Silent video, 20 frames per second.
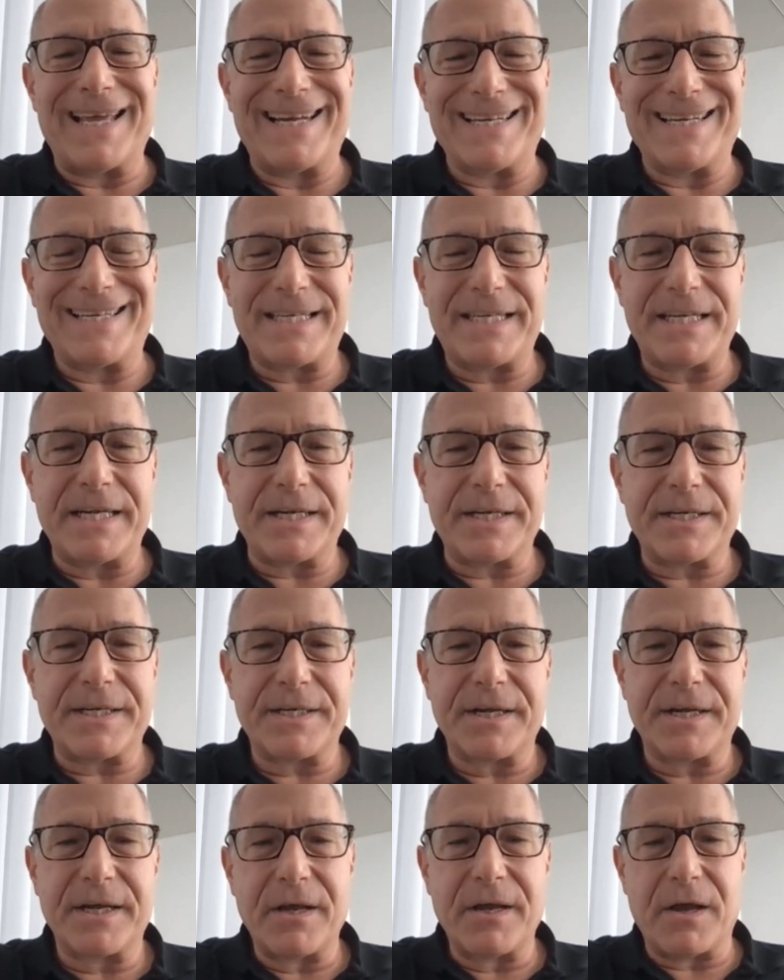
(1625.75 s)
and
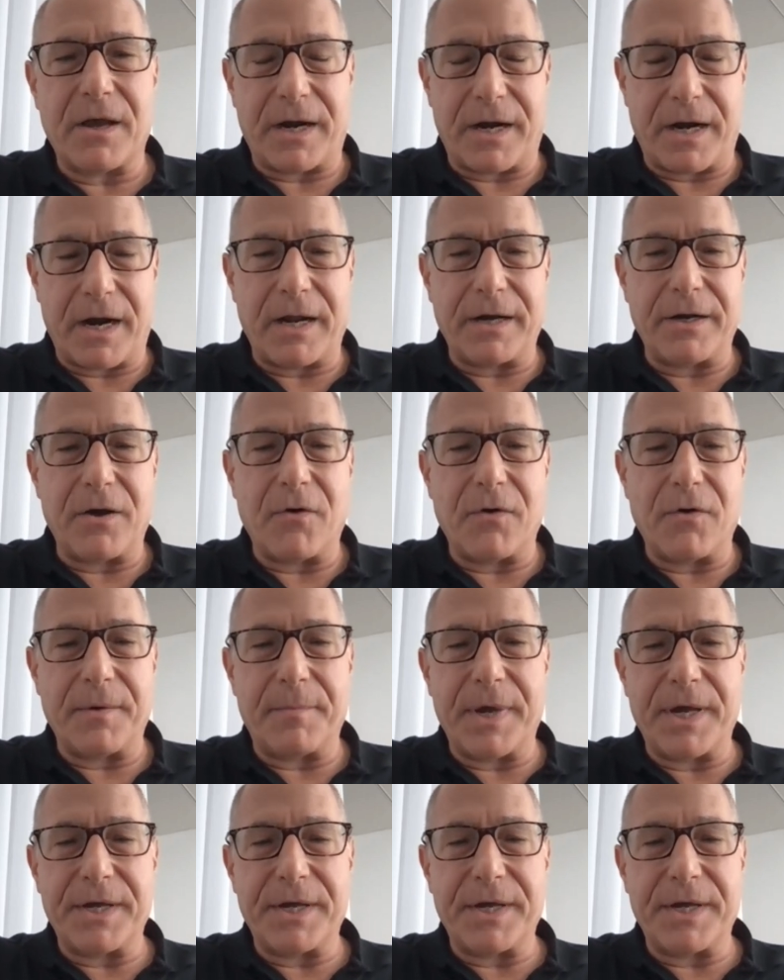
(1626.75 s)
assist on an ongoing